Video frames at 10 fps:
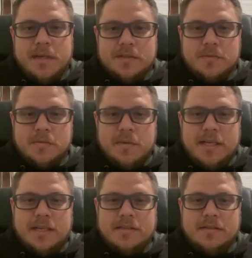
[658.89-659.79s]
The biggest
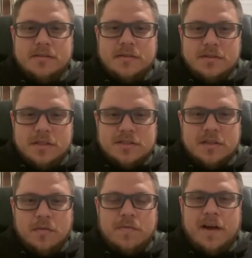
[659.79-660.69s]
one being
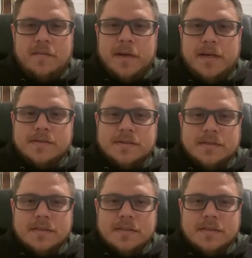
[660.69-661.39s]
just over 5 pounds.